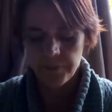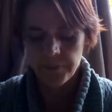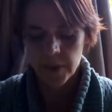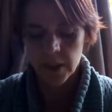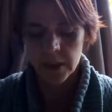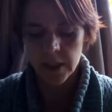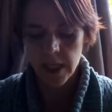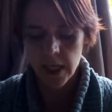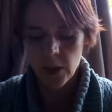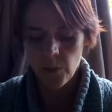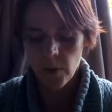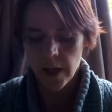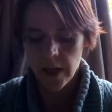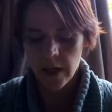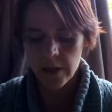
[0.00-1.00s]
It'll take a
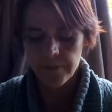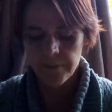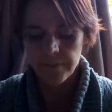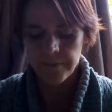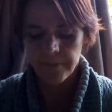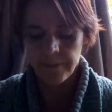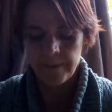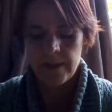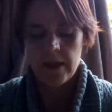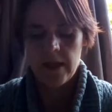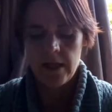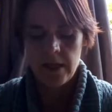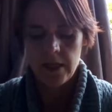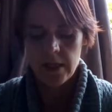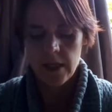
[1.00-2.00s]
while
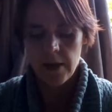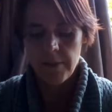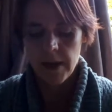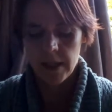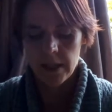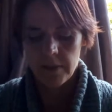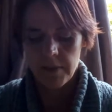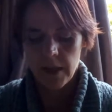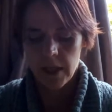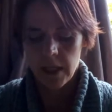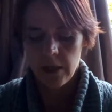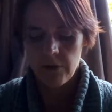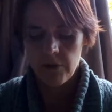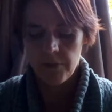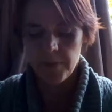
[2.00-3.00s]
to get back to my
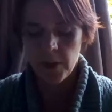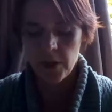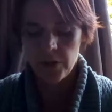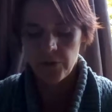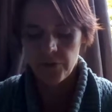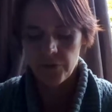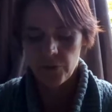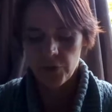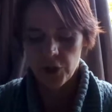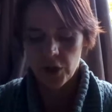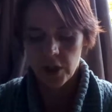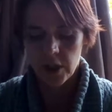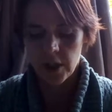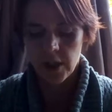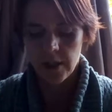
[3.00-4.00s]
year of birth,
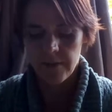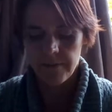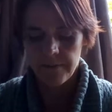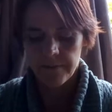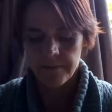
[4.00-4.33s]
unfortunately.